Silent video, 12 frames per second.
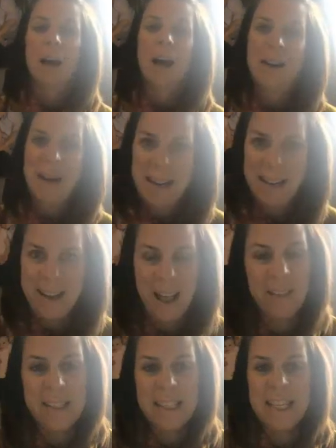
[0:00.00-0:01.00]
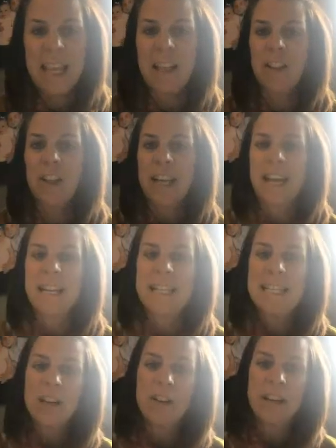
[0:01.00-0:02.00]
All right, now let's take a look at a
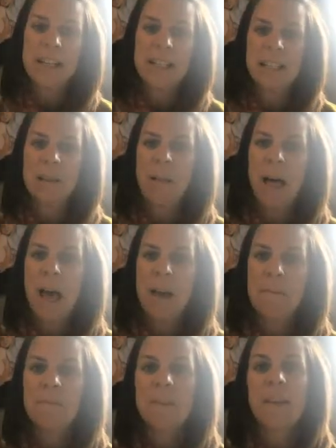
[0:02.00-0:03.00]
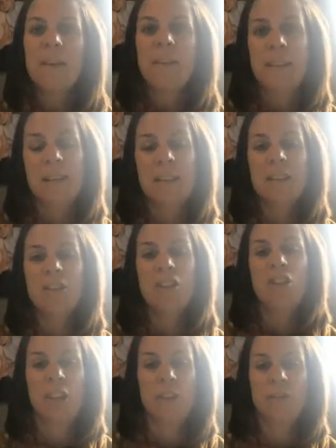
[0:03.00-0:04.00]
decrease in supply. This is
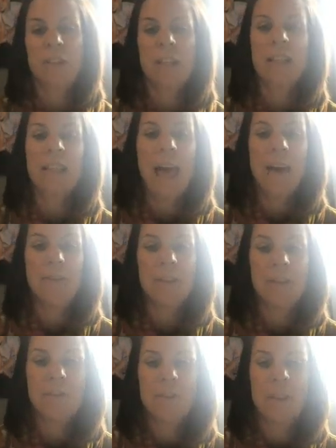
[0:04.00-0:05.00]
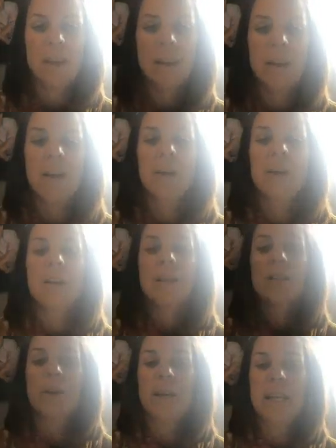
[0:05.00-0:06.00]
a shift to the left.
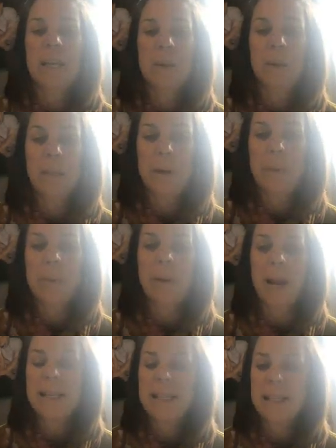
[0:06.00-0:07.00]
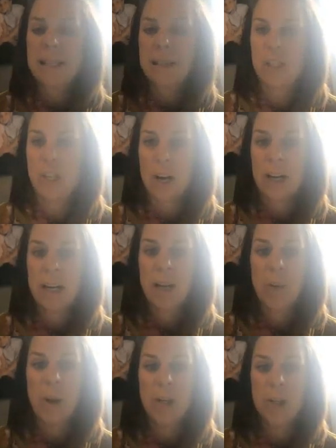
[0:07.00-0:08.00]
So our equilibrium price is it started
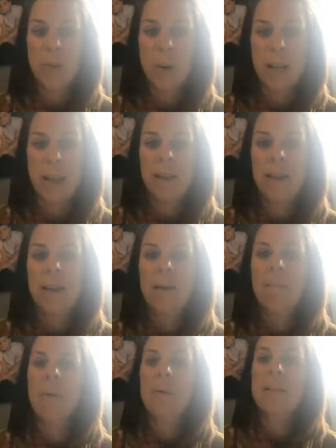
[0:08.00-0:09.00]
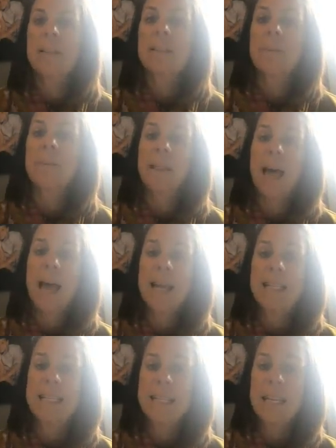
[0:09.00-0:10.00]
at 120, but when
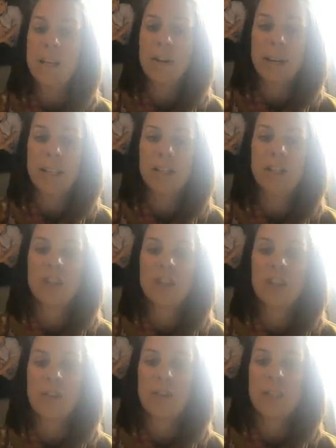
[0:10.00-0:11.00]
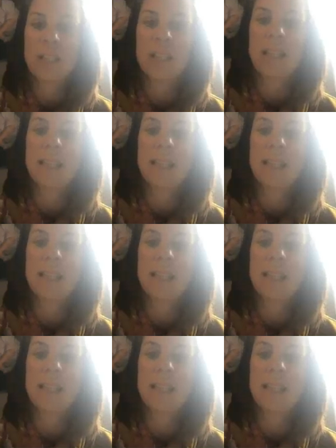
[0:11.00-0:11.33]
supply decreased a shift to the